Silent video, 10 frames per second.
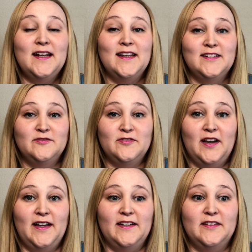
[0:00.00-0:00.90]
and
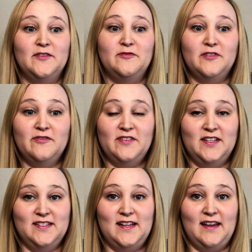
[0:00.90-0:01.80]
defined the
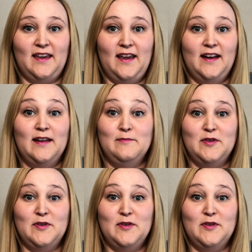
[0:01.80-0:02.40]
50s decade in